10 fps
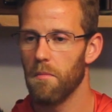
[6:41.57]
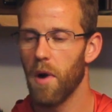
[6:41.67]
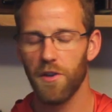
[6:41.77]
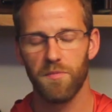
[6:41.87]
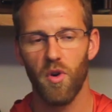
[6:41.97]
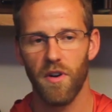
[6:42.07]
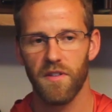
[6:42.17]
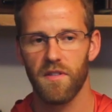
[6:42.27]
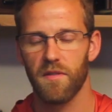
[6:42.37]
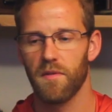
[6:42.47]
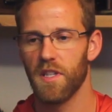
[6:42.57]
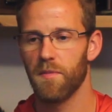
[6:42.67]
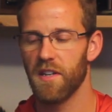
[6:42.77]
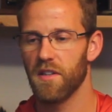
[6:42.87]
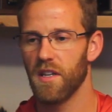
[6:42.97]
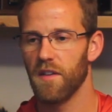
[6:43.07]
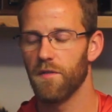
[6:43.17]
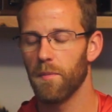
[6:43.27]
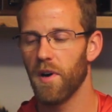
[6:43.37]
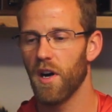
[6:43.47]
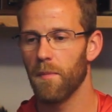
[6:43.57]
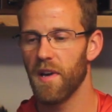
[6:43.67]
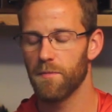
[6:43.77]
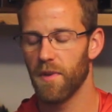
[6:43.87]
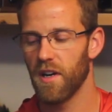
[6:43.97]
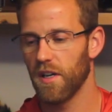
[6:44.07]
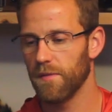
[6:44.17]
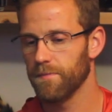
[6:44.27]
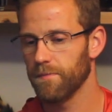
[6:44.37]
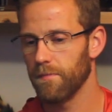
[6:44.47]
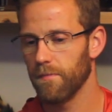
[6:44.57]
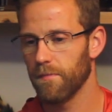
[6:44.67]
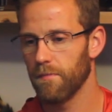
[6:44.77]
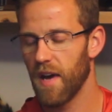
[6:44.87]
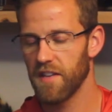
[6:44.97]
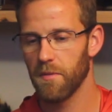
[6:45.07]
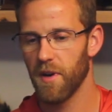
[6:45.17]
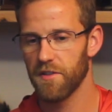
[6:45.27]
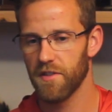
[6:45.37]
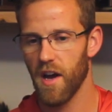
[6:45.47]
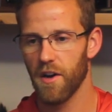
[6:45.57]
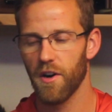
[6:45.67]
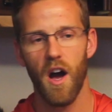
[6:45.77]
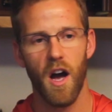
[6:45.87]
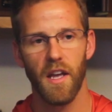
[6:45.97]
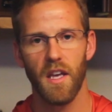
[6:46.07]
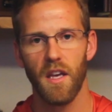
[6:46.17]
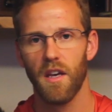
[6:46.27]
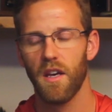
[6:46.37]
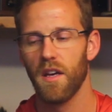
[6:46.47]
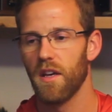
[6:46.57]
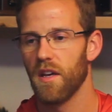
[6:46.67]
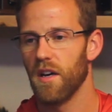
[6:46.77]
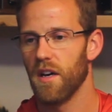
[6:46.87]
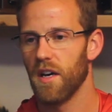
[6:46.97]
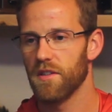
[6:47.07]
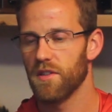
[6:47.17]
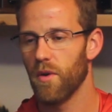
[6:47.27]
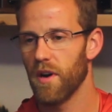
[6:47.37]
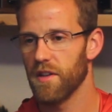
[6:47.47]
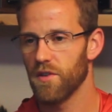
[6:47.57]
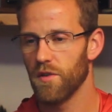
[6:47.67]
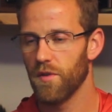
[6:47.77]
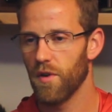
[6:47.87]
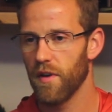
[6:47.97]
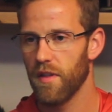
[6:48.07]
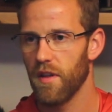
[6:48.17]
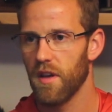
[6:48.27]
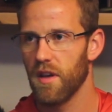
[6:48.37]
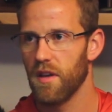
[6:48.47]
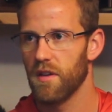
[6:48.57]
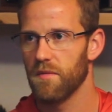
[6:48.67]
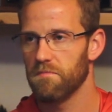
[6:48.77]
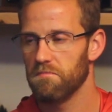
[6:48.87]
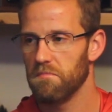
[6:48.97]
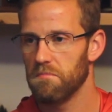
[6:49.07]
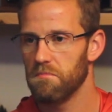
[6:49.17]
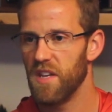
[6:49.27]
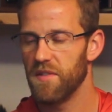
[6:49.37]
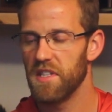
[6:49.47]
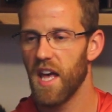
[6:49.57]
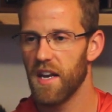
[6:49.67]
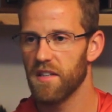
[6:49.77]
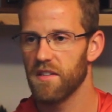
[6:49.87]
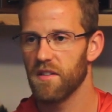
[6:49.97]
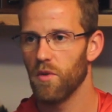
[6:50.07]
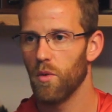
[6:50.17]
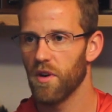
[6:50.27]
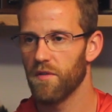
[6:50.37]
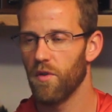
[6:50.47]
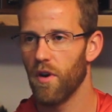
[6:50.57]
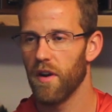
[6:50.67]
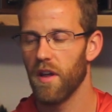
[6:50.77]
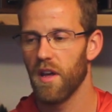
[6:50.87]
ball sports, especially football, baseball, basketball, soccer, hockey, so on and so forth. Even tennis will work for it.